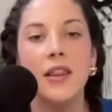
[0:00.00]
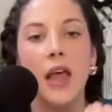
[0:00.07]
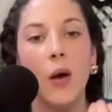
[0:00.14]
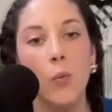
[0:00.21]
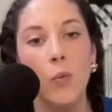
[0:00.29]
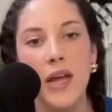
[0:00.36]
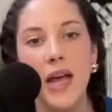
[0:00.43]
that
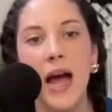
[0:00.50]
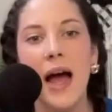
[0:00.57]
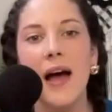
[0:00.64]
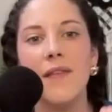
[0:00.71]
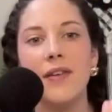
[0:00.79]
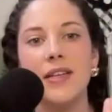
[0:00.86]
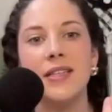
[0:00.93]
we
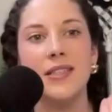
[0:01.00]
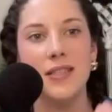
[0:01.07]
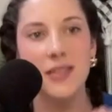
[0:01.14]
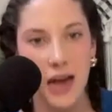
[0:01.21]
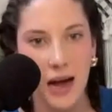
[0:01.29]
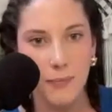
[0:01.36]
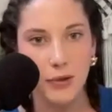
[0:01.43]
have
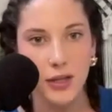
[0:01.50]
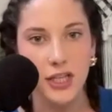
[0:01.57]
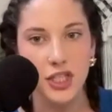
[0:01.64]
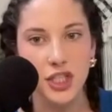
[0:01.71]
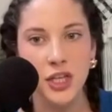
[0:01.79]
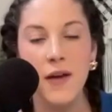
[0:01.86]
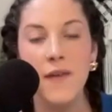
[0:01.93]

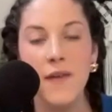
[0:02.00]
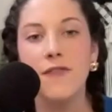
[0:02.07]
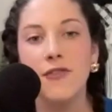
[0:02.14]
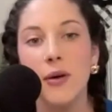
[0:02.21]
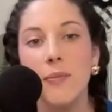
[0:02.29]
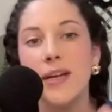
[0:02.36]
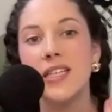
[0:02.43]
established
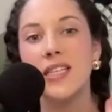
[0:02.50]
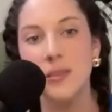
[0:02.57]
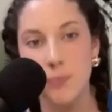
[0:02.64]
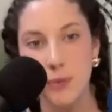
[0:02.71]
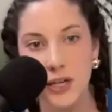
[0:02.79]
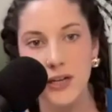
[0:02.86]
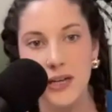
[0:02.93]
from
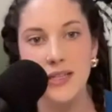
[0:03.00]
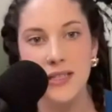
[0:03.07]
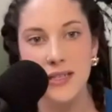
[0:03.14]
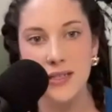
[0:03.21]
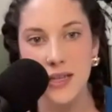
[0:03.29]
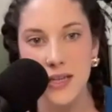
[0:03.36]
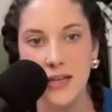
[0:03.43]

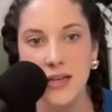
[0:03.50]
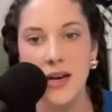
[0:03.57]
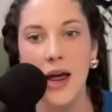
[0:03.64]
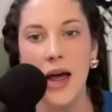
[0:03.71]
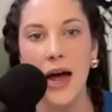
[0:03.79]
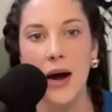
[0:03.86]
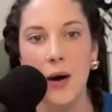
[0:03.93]
experiences
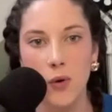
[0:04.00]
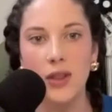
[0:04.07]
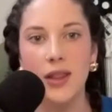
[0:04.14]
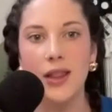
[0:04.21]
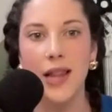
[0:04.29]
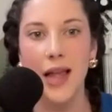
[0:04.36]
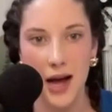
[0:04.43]
in our
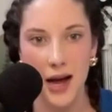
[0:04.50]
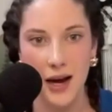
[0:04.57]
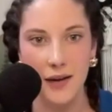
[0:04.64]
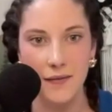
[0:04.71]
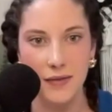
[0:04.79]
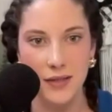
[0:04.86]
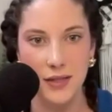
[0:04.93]

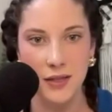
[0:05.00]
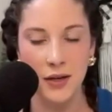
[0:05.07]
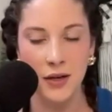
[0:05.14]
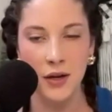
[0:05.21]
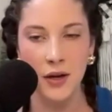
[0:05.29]
lives.